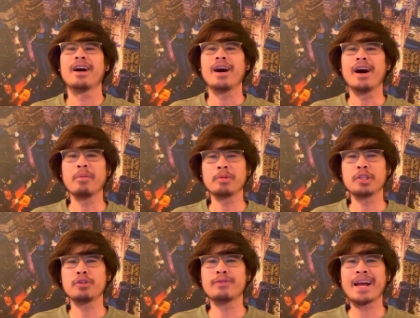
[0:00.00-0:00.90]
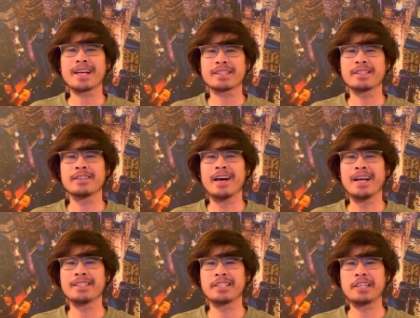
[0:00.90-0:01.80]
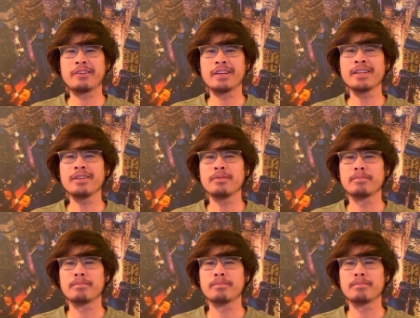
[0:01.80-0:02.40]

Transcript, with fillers: I'm gonna do a reaction to Ed Sheeran,